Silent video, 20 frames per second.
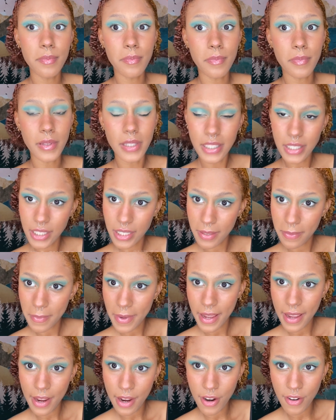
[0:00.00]
bleached my
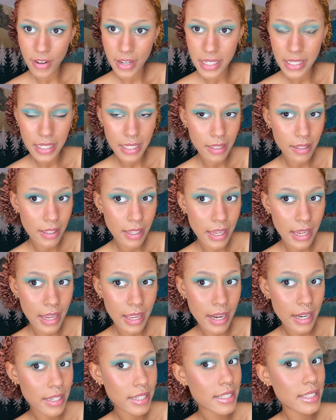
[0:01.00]
hair recently,
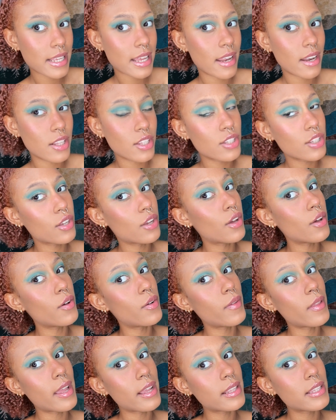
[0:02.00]
and I decided to go
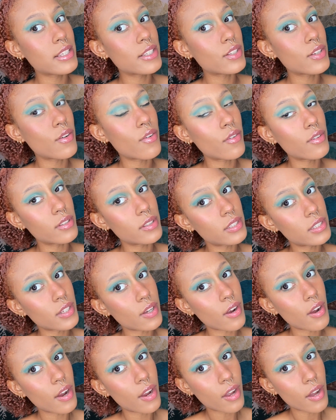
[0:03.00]
like this
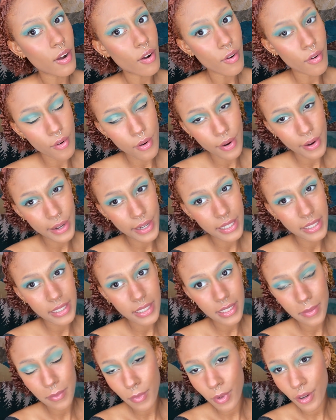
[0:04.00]
dark orange.
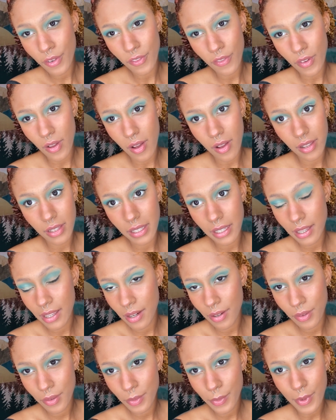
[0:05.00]
It's more fall-y. I
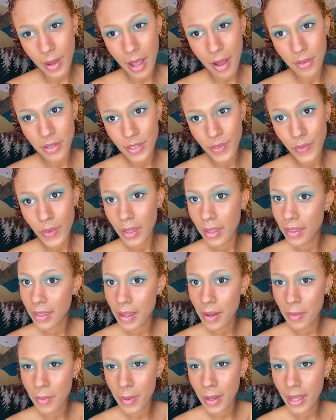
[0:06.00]
don't know why I was feeling
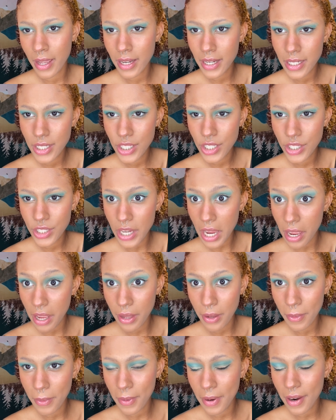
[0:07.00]
that way, and it's
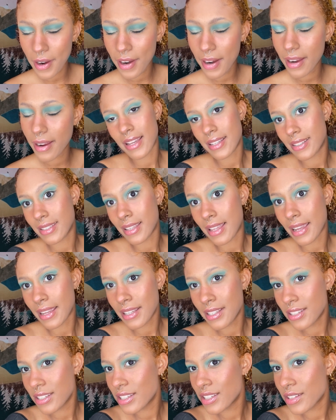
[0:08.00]
January. Let's like and
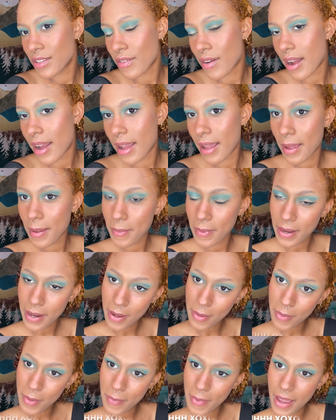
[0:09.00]
subscribe, and I'll
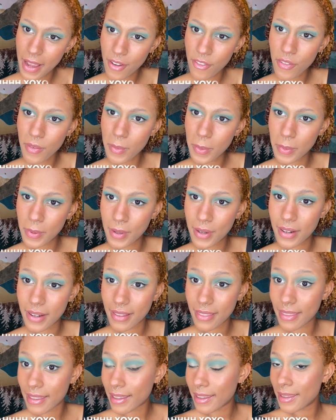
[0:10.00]
be back for more.
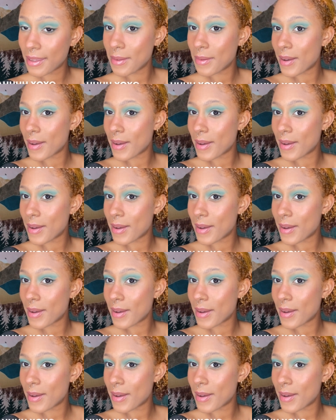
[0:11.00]
Thank you